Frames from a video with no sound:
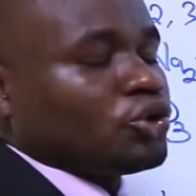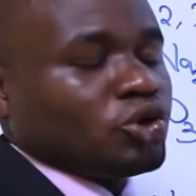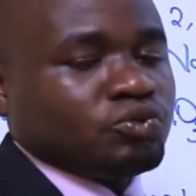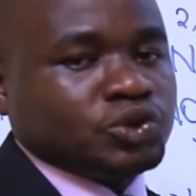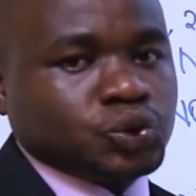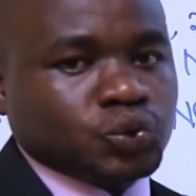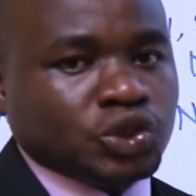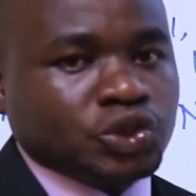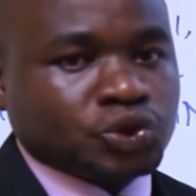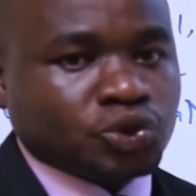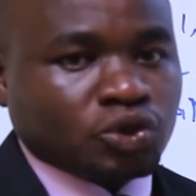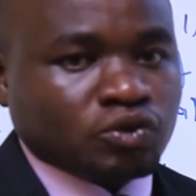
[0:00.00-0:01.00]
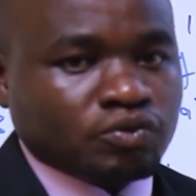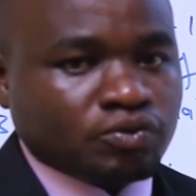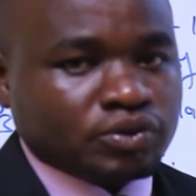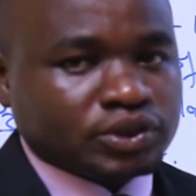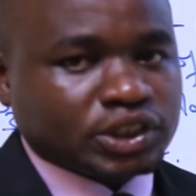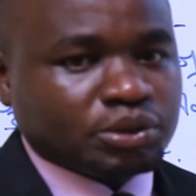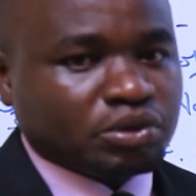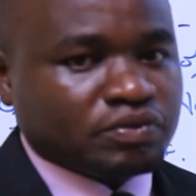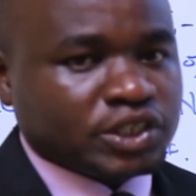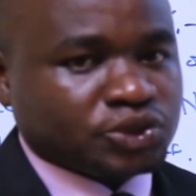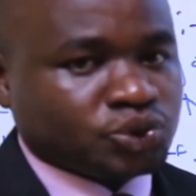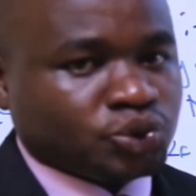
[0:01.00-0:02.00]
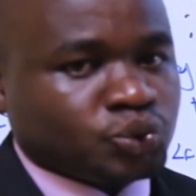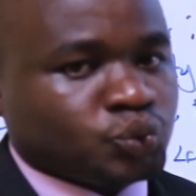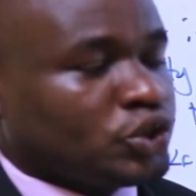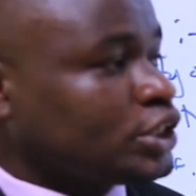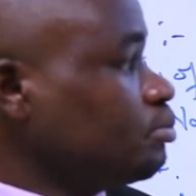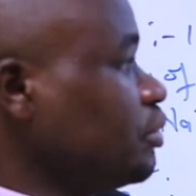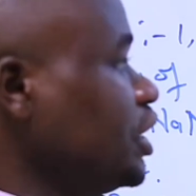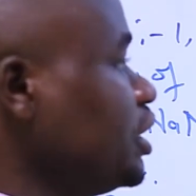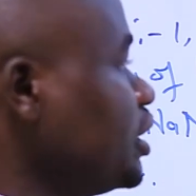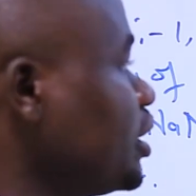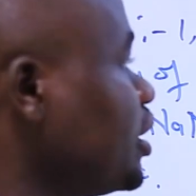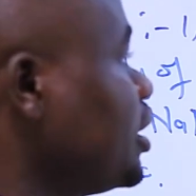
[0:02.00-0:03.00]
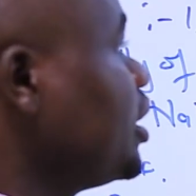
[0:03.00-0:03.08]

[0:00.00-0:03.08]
all of it will dissolve. Some of the salt will remain.